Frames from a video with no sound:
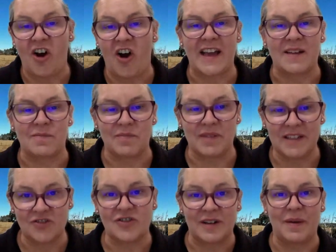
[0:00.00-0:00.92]
I can
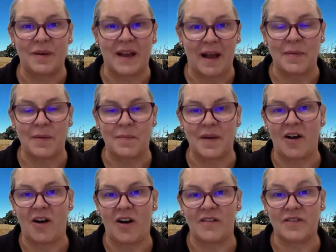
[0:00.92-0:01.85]
literally pick up the
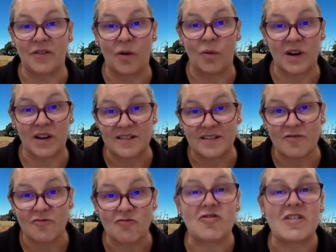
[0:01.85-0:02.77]
beehive if I want to
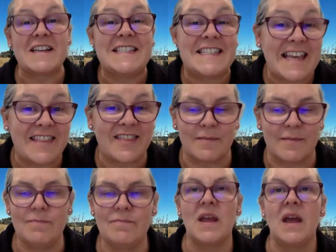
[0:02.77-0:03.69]
reset
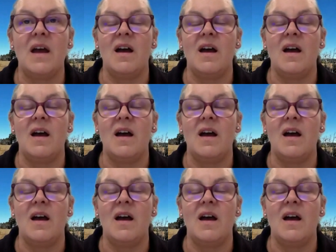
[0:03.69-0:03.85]
them.